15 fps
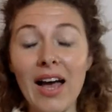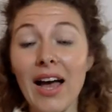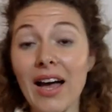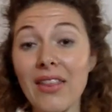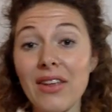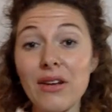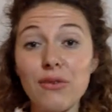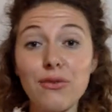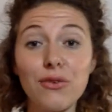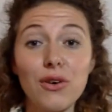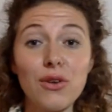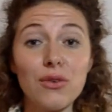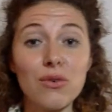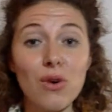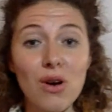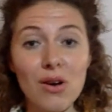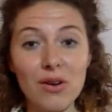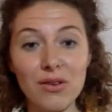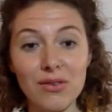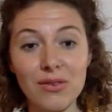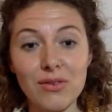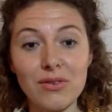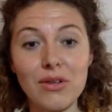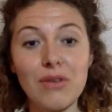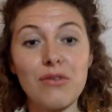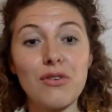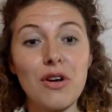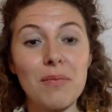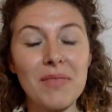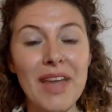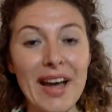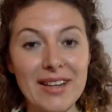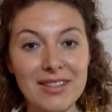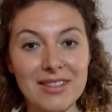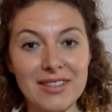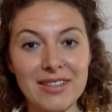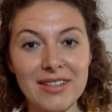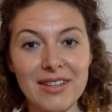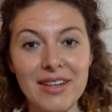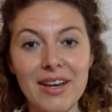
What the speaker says: And then further on from that,